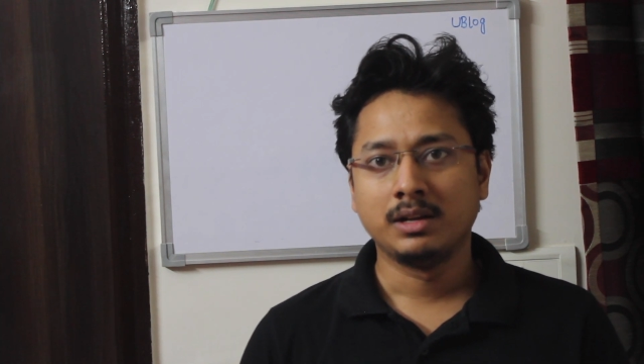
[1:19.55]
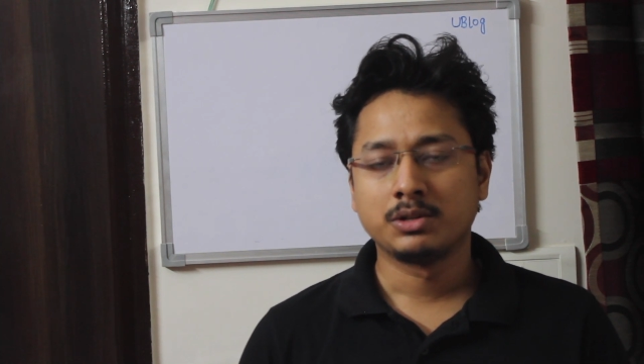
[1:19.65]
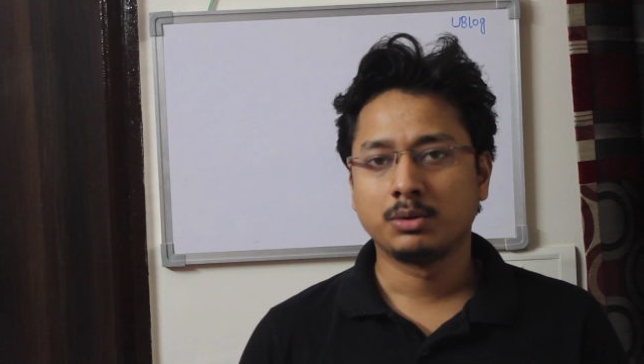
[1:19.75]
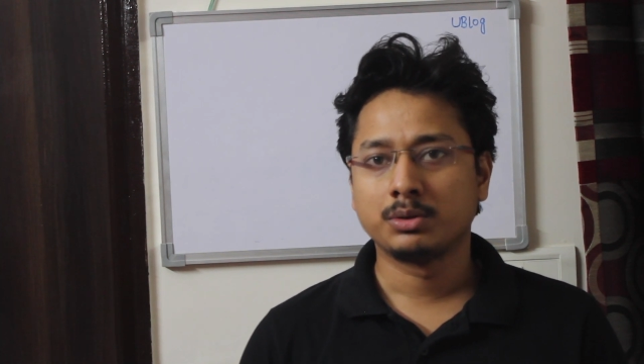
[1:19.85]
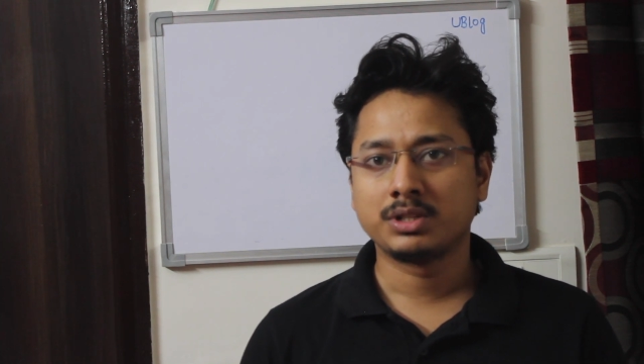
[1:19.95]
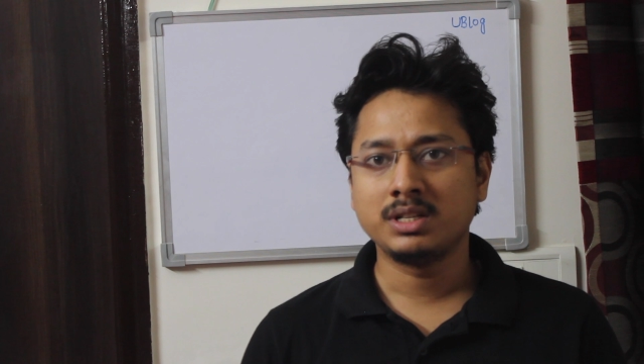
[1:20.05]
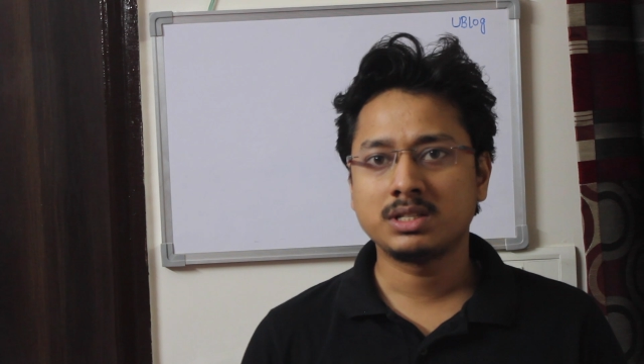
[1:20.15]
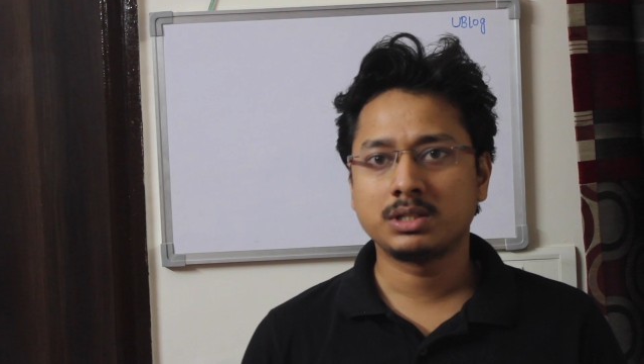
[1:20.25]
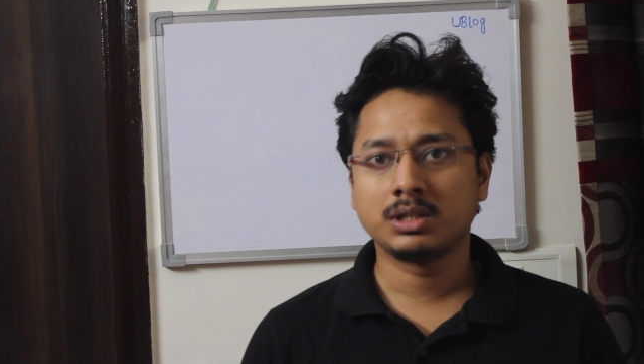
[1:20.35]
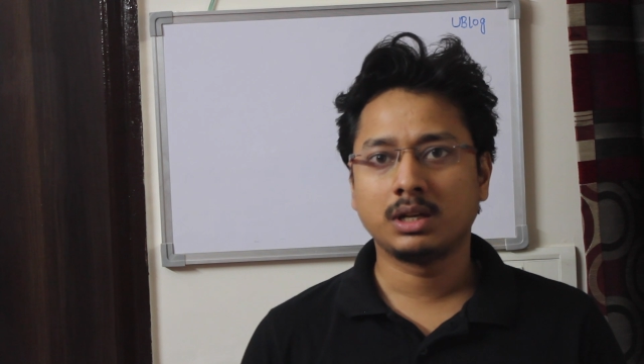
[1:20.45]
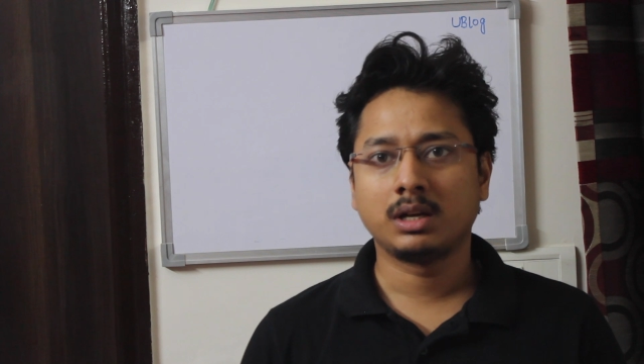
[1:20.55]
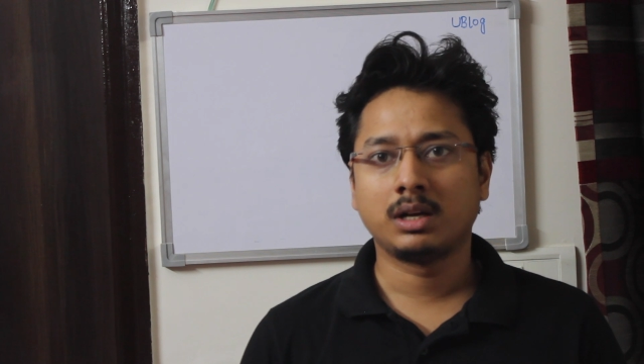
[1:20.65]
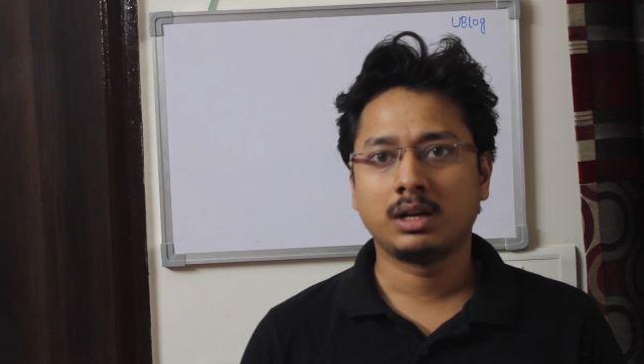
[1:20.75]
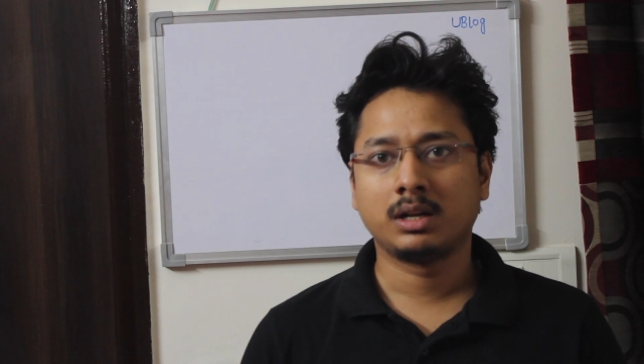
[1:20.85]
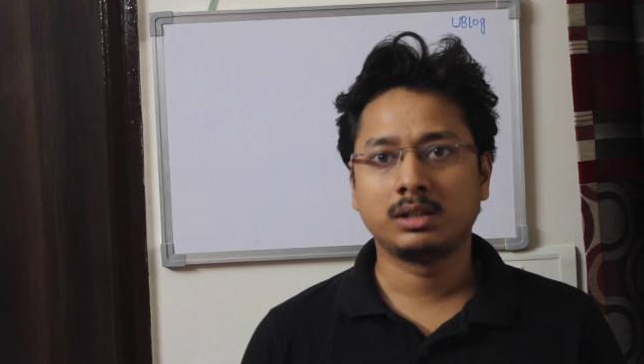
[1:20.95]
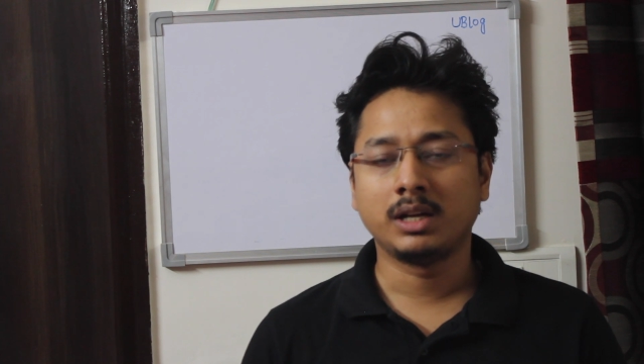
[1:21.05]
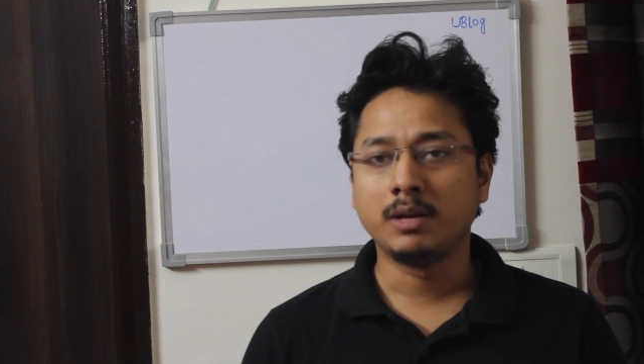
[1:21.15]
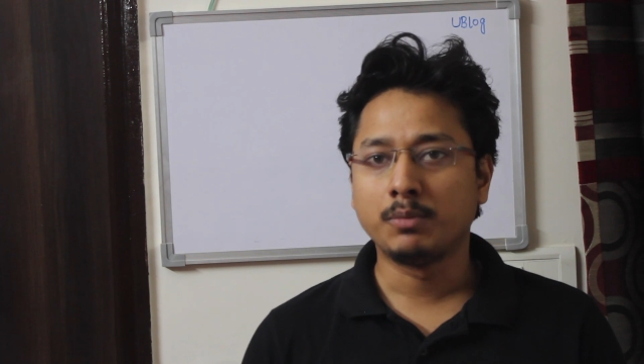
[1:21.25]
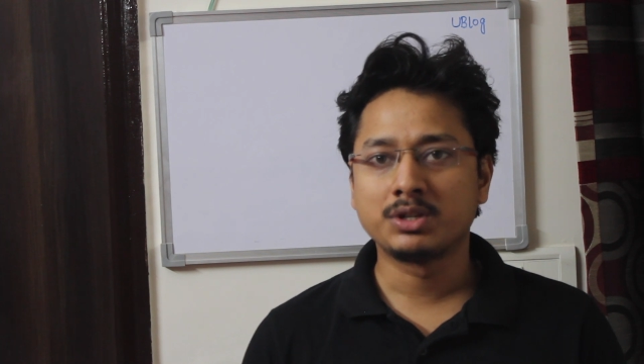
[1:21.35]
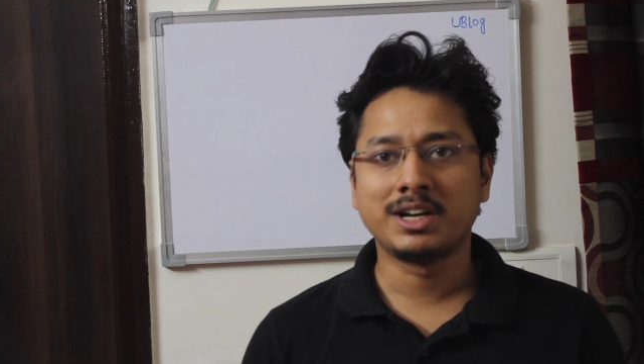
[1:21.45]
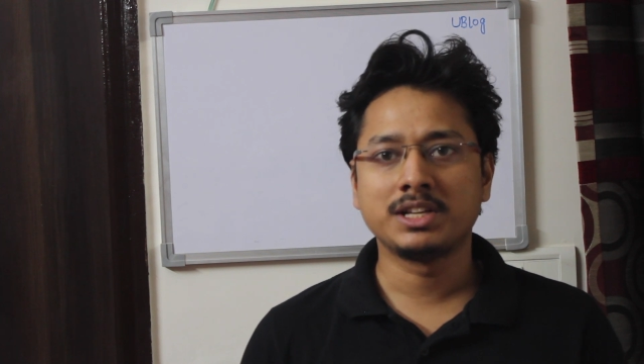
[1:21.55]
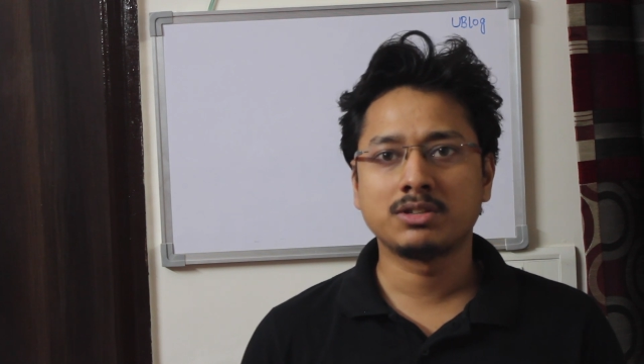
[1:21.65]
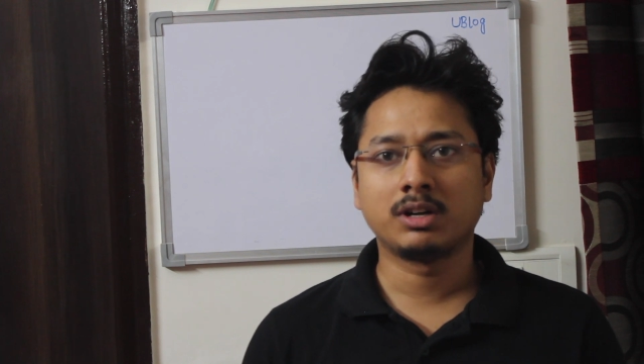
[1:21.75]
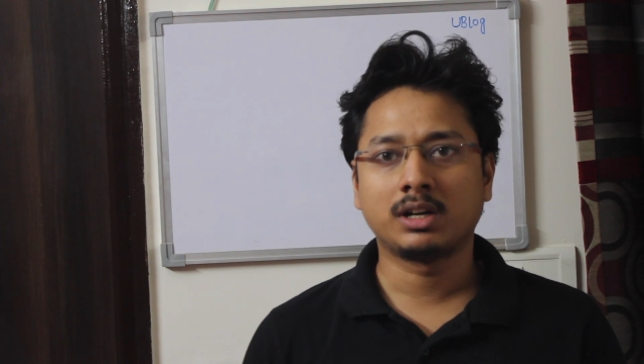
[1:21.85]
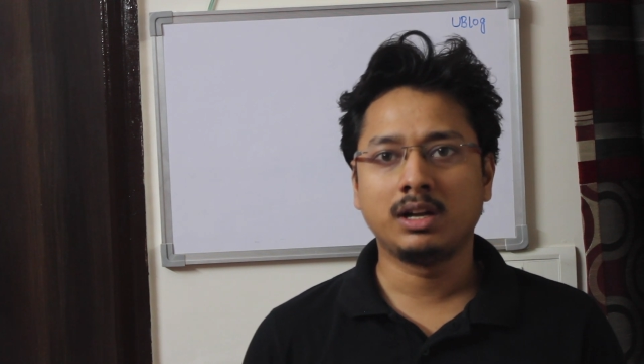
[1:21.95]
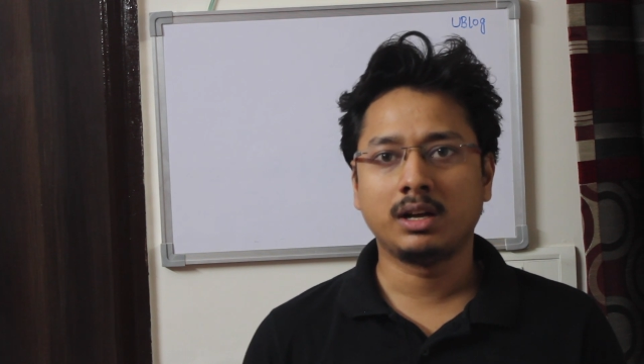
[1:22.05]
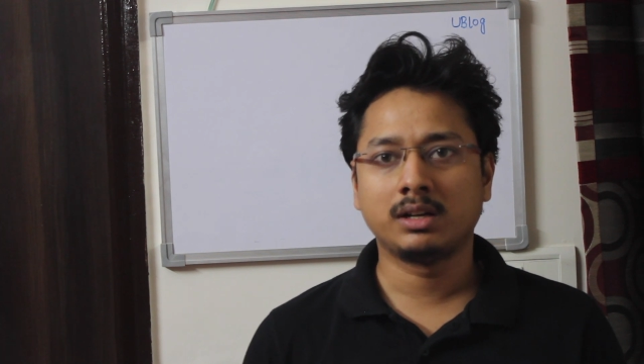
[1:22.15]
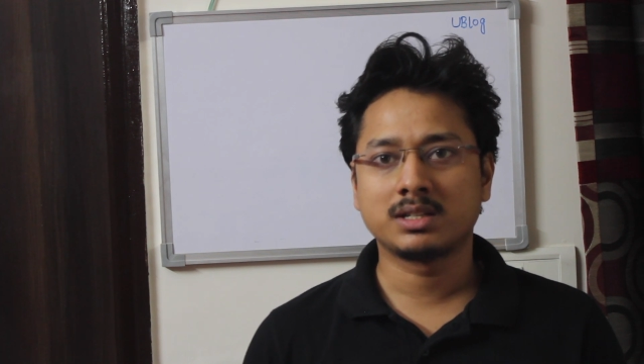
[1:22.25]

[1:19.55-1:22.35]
So since the input set is not clear,